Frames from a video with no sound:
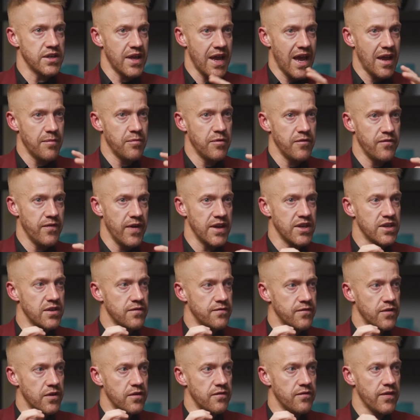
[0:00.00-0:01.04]
happy face, the
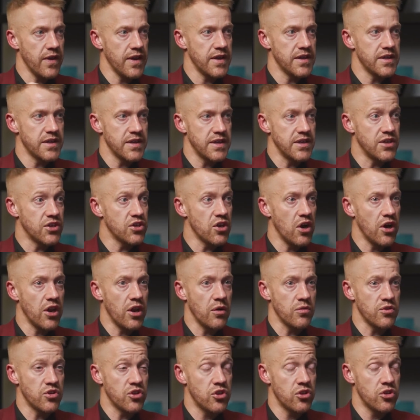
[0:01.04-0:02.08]
fun face. Inside, I
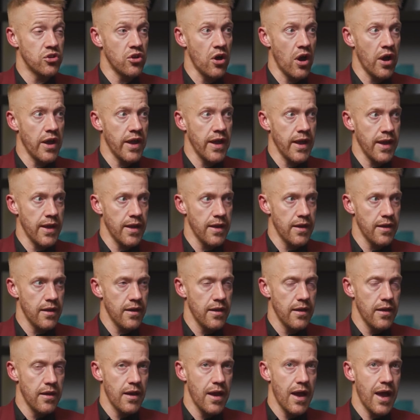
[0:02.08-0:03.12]
was dying,
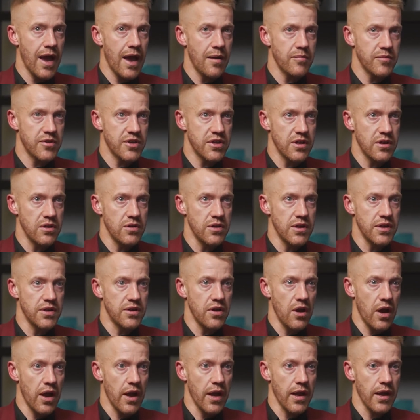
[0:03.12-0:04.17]
absolutely
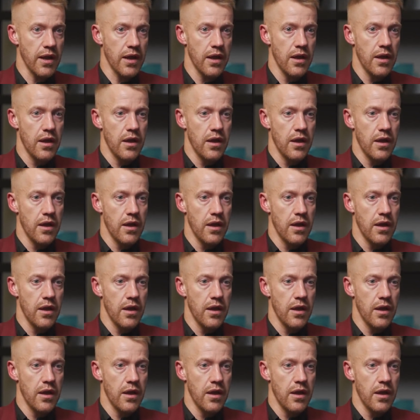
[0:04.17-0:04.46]
dying.